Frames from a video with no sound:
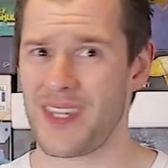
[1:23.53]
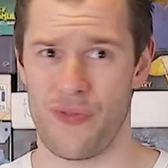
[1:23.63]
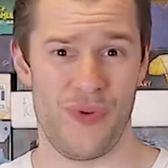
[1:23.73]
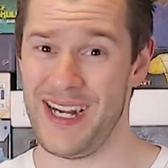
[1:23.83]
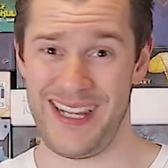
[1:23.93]

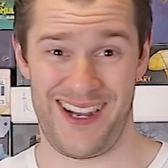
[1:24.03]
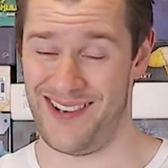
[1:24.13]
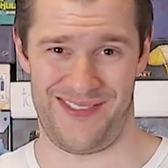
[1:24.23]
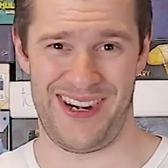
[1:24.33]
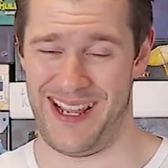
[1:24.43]
really
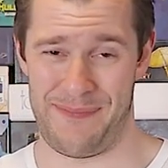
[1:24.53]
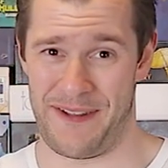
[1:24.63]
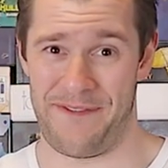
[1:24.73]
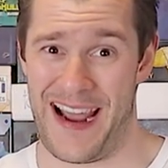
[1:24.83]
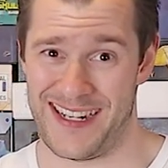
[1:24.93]
aren't really a
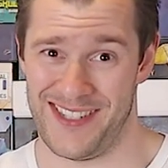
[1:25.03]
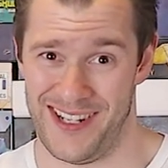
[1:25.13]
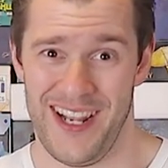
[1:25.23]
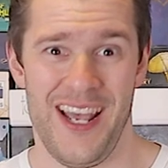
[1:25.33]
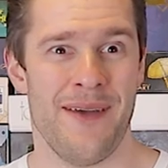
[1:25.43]
big
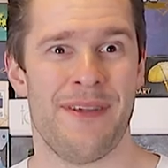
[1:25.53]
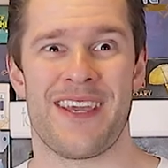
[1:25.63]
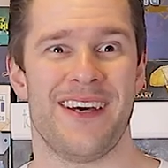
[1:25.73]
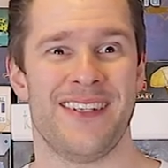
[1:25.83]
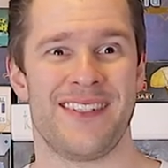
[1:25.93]
factor,
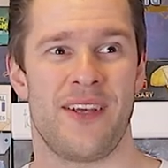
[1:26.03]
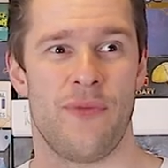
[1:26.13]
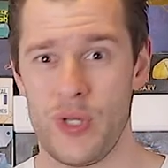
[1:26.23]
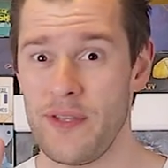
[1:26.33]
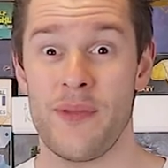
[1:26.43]
because
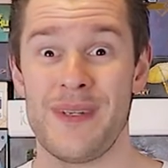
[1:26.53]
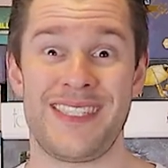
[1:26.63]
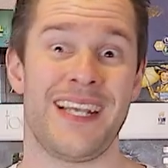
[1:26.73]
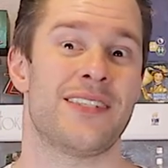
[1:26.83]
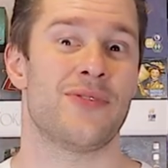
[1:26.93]
one of them is
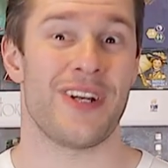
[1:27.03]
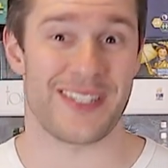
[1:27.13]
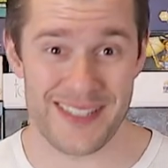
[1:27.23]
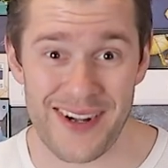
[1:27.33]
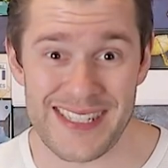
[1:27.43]
Ticket to Ride
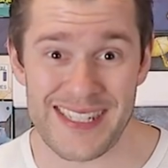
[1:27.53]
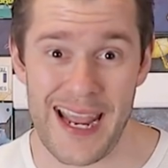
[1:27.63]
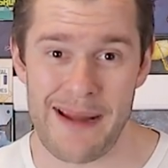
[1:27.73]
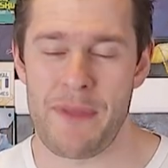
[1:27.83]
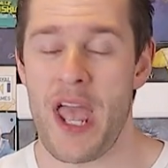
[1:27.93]
the Dice
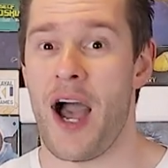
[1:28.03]
Game.